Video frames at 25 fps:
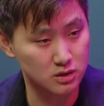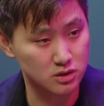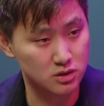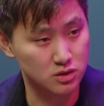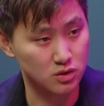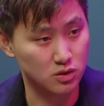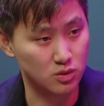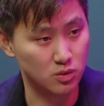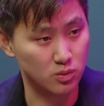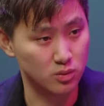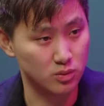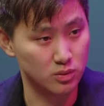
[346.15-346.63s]

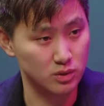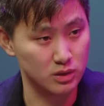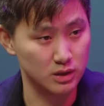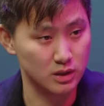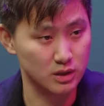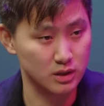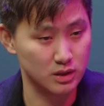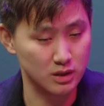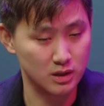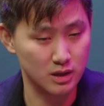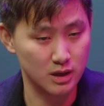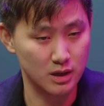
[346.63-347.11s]
to
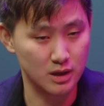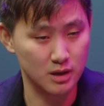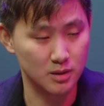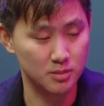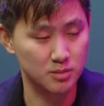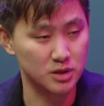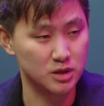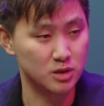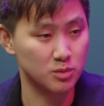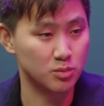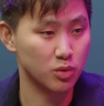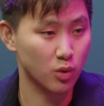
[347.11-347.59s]
really uh,
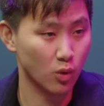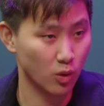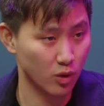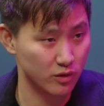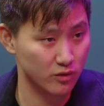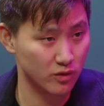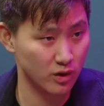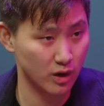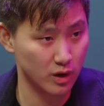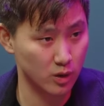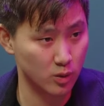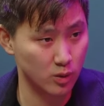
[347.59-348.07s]
be
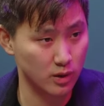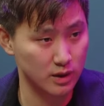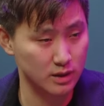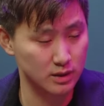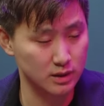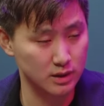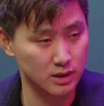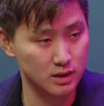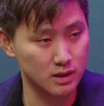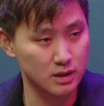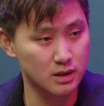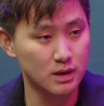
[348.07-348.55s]
deployed very
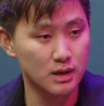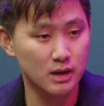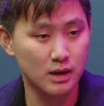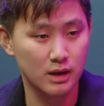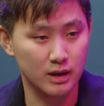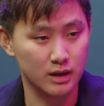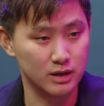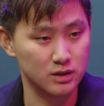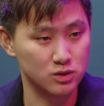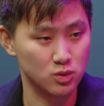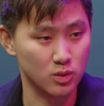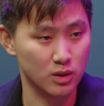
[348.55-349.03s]
quickly,
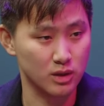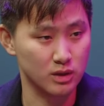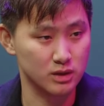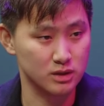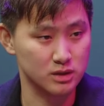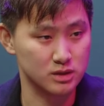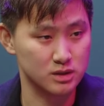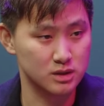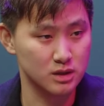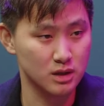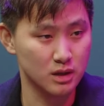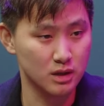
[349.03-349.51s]
as well
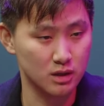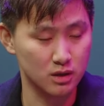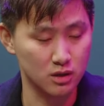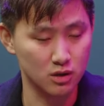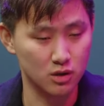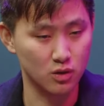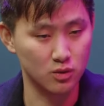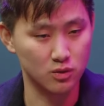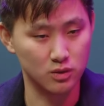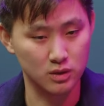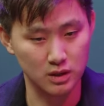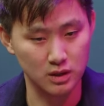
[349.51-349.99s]
as, you
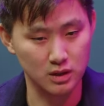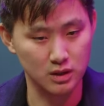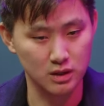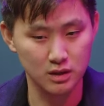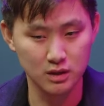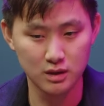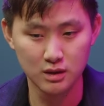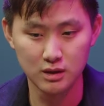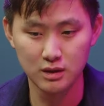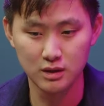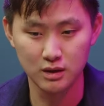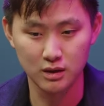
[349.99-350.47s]
know, the,